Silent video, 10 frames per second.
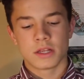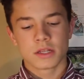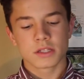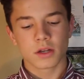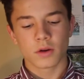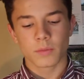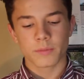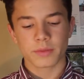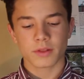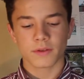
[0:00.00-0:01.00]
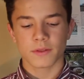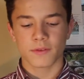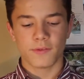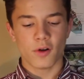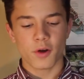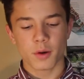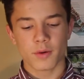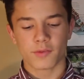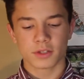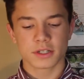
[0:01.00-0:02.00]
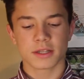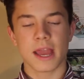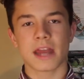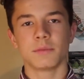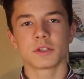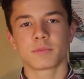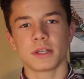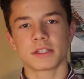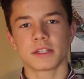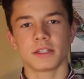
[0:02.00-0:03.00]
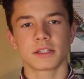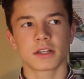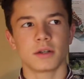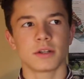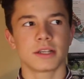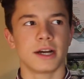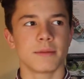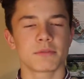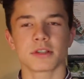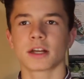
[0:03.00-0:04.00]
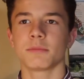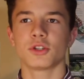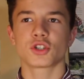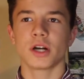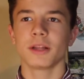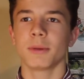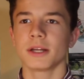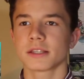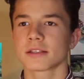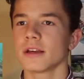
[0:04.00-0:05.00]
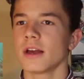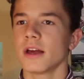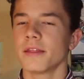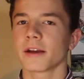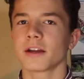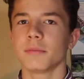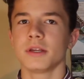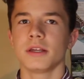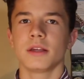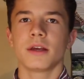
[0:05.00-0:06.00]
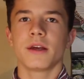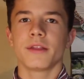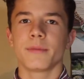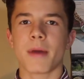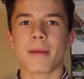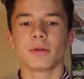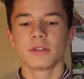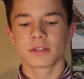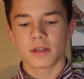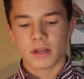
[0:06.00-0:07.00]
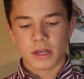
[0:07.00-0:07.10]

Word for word: So the fauna refers to the animals present in this current time, so that could be trilobites, that could be the mammals.